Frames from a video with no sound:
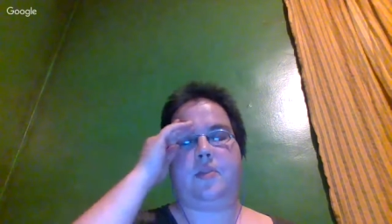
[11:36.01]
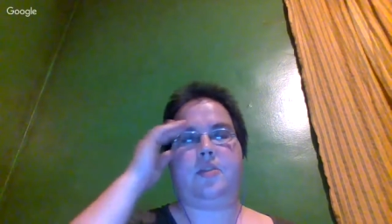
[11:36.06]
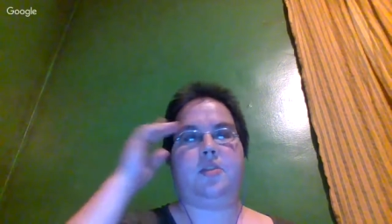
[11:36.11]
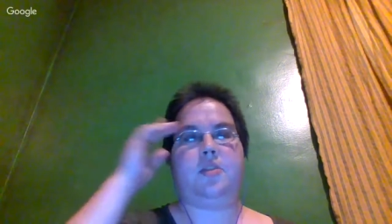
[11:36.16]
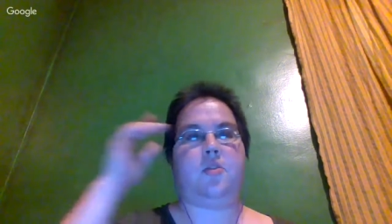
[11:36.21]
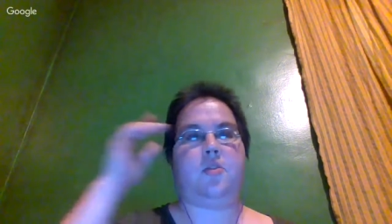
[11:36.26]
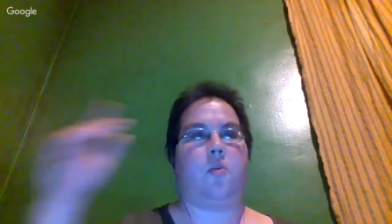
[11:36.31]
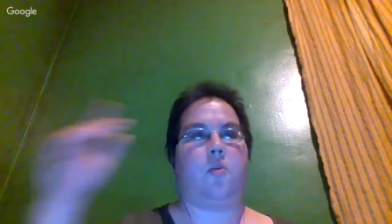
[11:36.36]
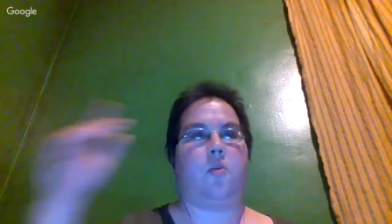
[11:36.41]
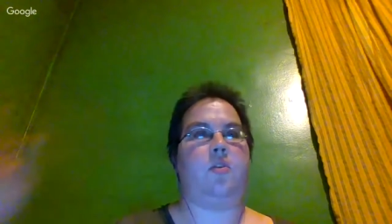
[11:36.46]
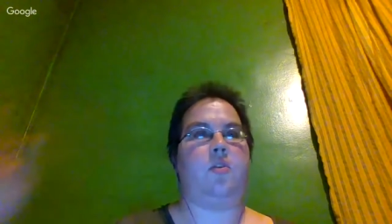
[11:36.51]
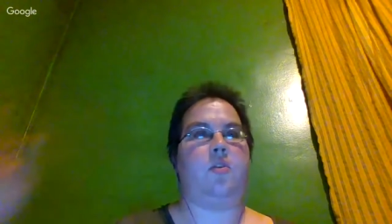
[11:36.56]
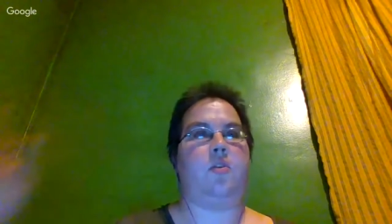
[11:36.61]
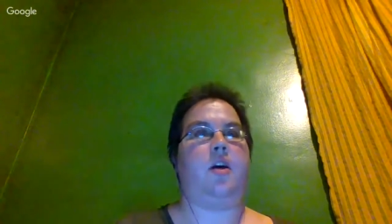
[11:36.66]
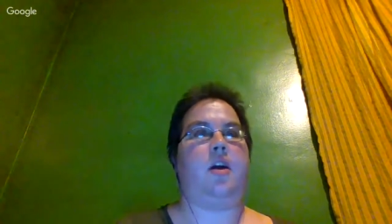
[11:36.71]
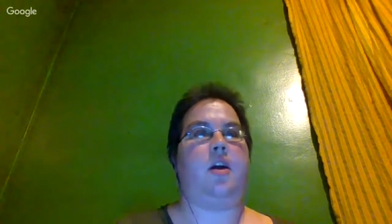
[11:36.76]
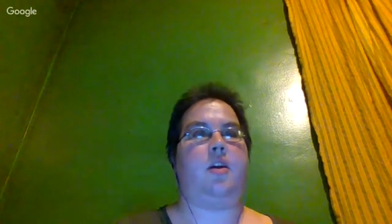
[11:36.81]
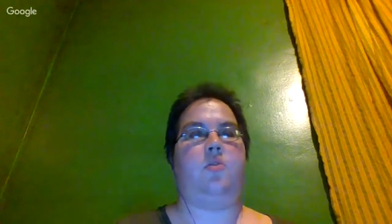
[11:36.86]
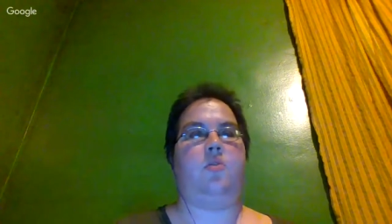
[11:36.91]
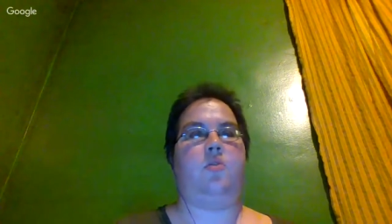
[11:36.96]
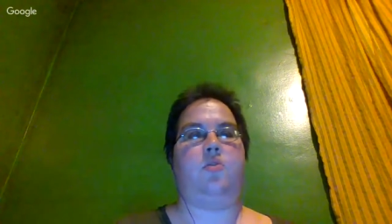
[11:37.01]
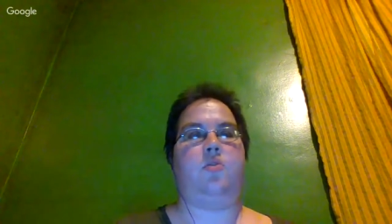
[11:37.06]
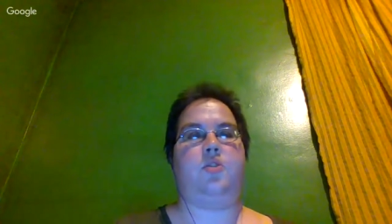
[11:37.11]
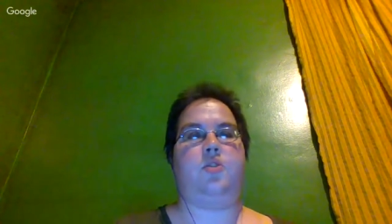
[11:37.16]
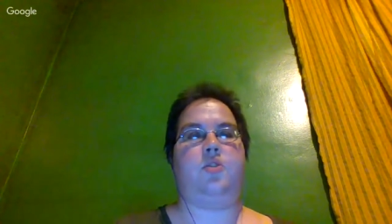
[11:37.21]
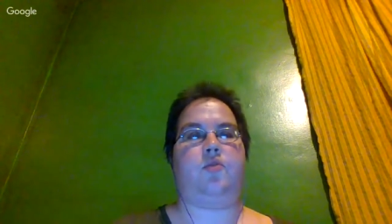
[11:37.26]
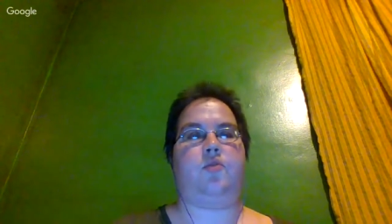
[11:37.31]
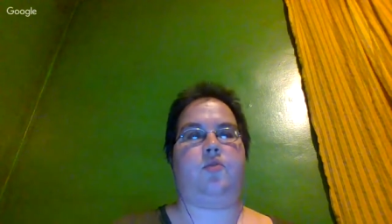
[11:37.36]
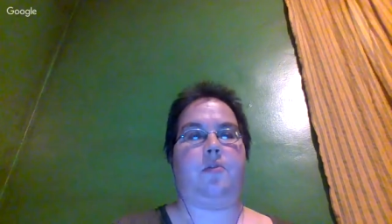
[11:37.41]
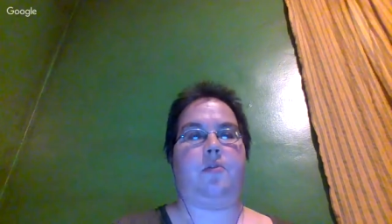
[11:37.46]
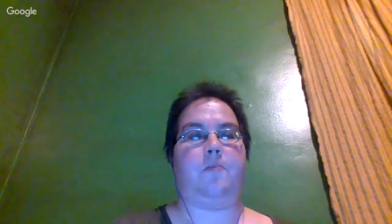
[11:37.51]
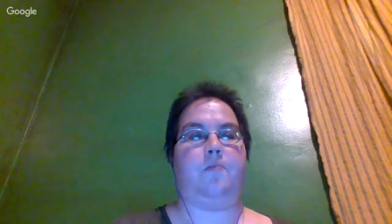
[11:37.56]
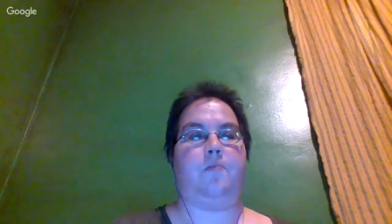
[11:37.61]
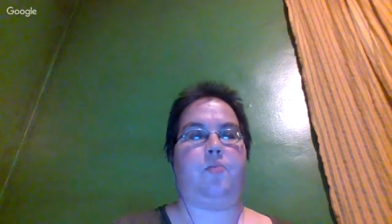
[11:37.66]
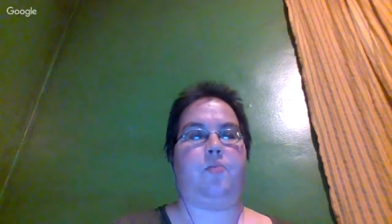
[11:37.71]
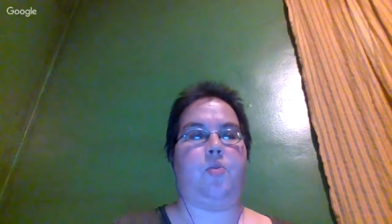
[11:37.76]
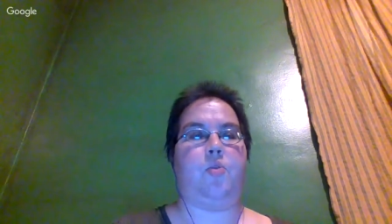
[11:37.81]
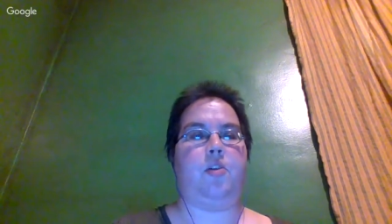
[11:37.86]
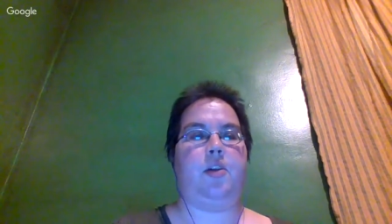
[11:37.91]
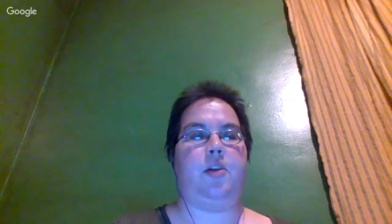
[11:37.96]
score a lot of goals for
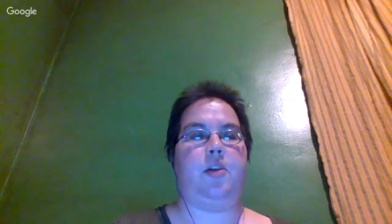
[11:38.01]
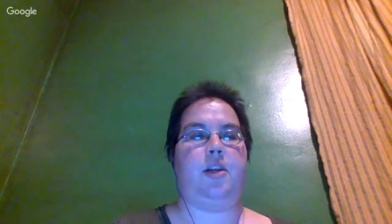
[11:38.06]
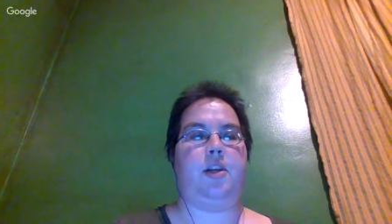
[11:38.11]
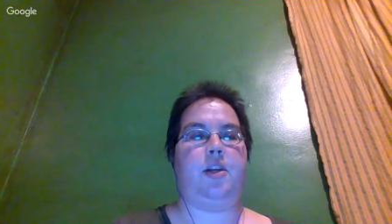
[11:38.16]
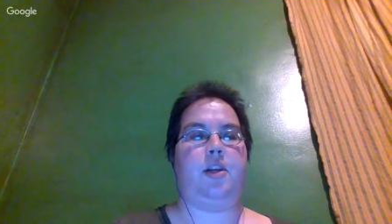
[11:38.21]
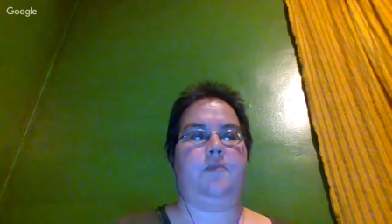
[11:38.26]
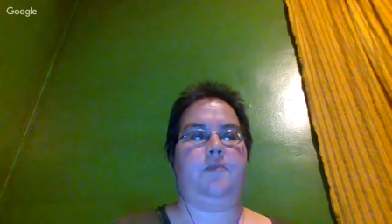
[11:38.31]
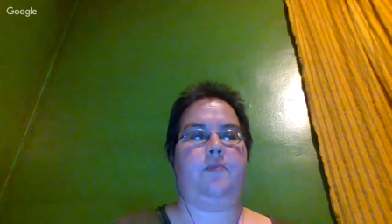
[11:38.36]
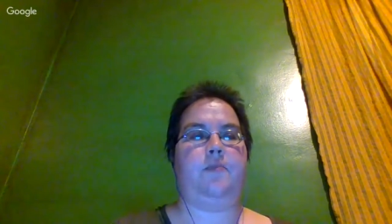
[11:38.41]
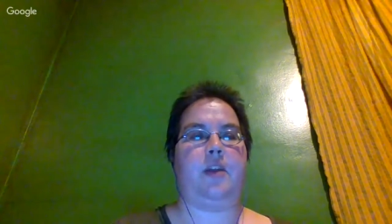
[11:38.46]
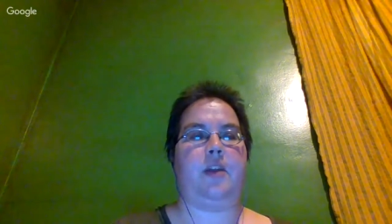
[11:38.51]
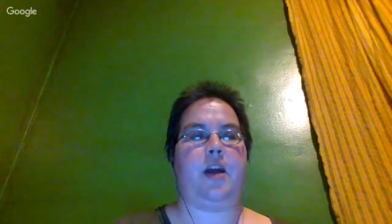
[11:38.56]
Portland.